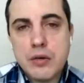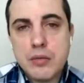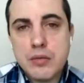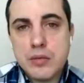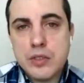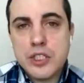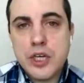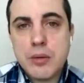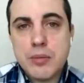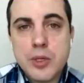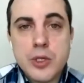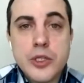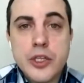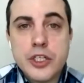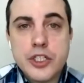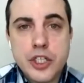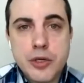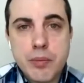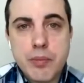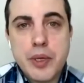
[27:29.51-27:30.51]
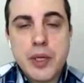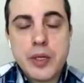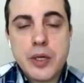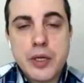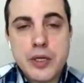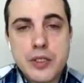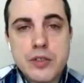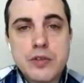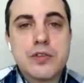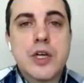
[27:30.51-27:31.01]
double-digit
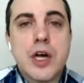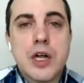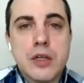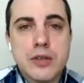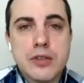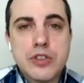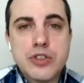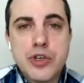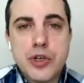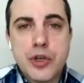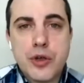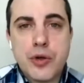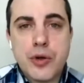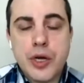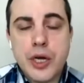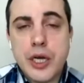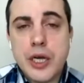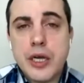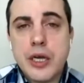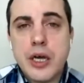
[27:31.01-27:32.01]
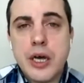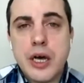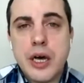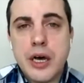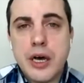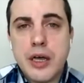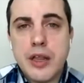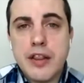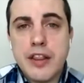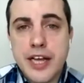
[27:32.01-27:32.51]
billions of dollars security.
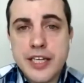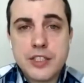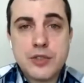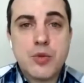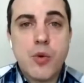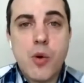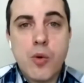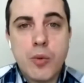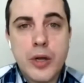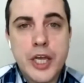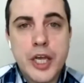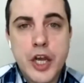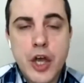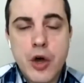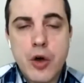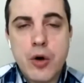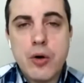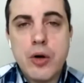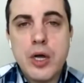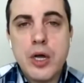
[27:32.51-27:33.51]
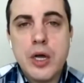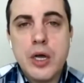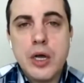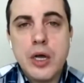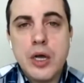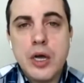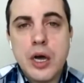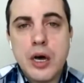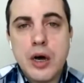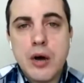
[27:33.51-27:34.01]
That's what we know.
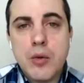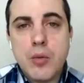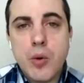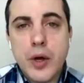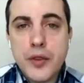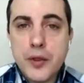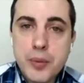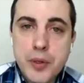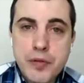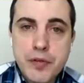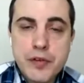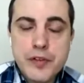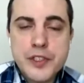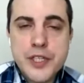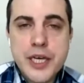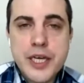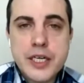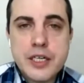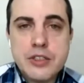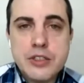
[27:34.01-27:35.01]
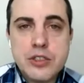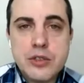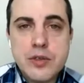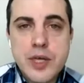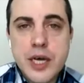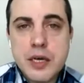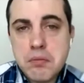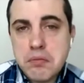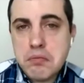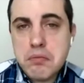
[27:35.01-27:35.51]
Whether proof of stake can do
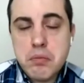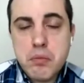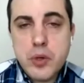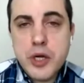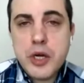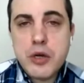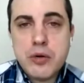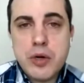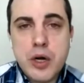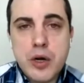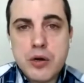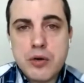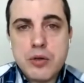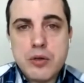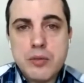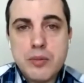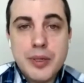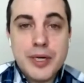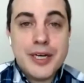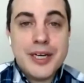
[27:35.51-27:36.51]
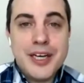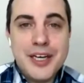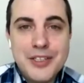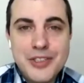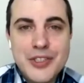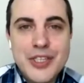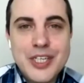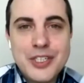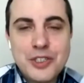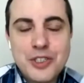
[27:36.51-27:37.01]
that, we don't know. But
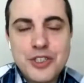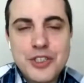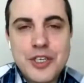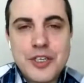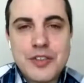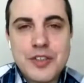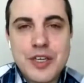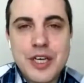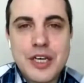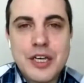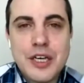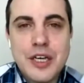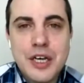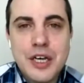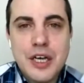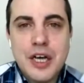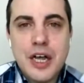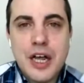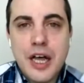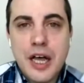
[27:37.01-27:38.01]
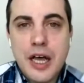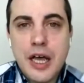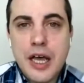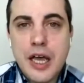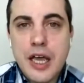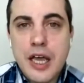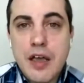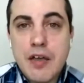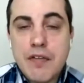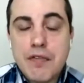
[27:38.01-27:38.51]
here's the interesting thing.
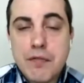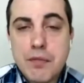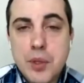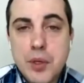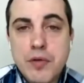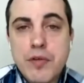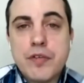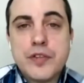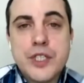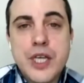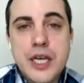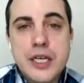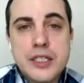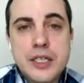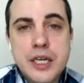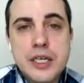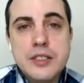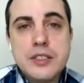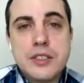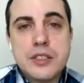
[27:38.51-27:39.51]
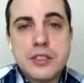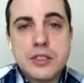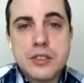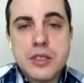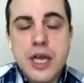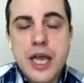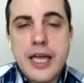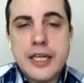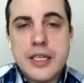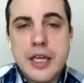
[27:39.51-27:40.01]
If proof of stake does
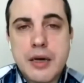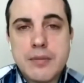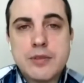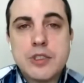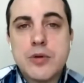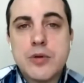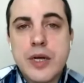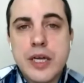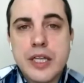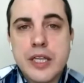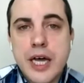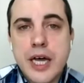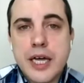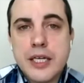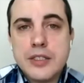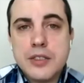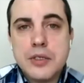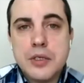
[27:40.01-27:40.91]
end up doing that,